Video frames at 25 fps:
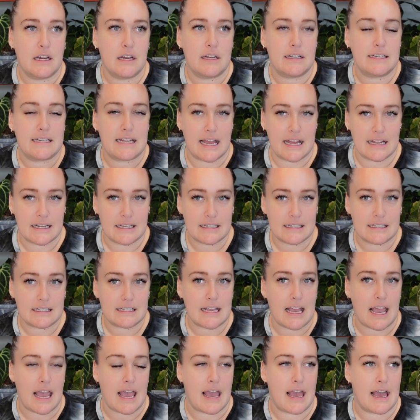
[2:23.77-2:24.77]
tents
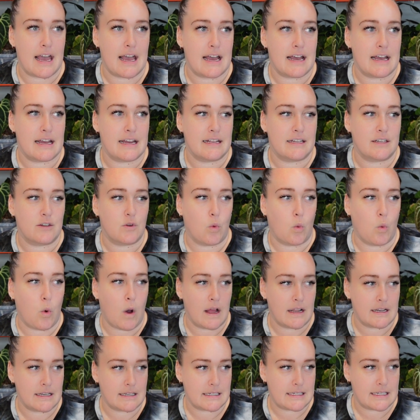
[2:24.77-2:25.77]
and
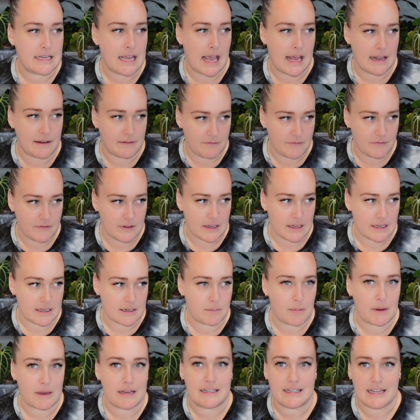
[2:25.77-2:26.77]
1 10 feet
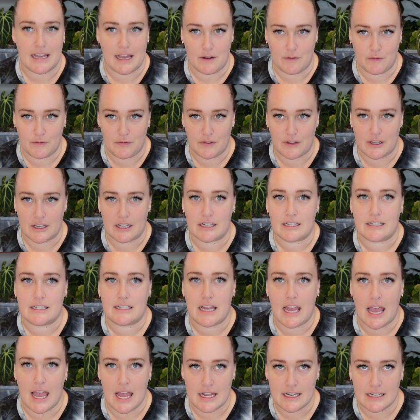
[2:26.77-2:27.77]
by 10 feet
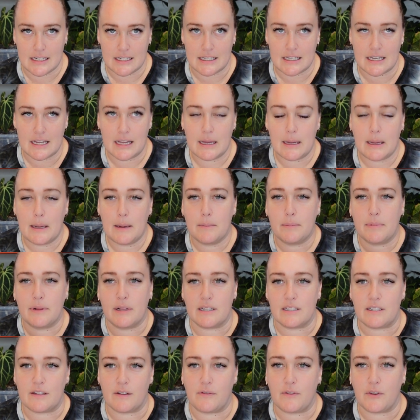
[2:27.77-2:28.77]
tent,
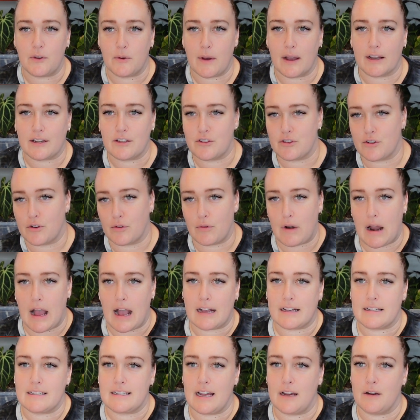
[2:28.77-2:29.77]
plus a few extra
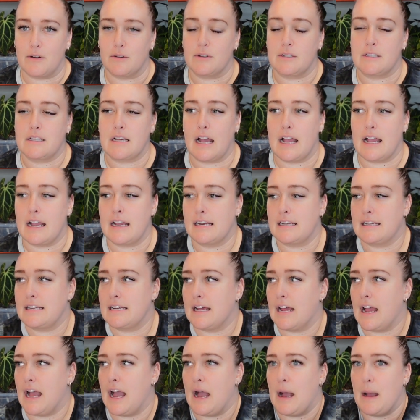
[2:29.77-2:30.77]
racks outside.
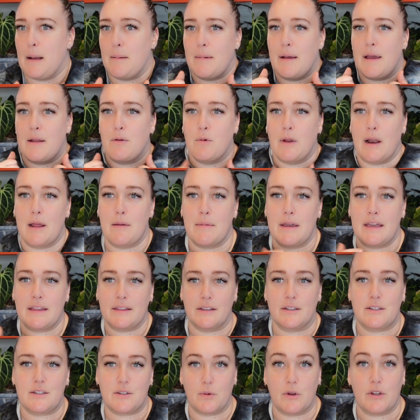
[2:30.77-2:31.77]
And when I made
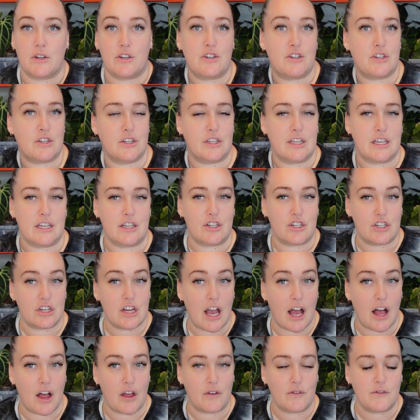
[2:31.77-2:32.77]
the switch to these
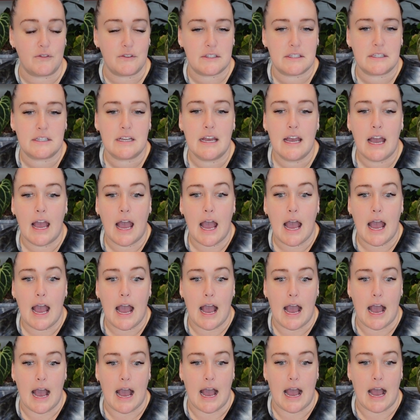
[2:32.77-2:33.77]
shelves,
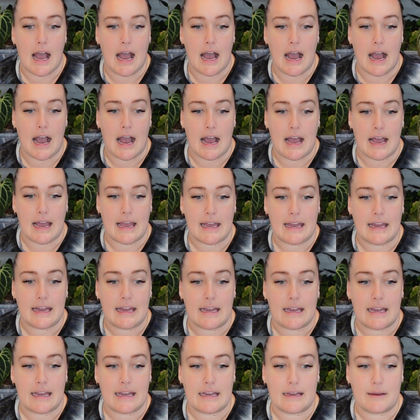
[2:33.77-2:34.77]

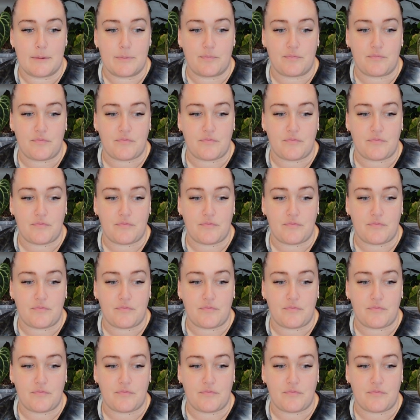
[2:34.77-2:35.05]
I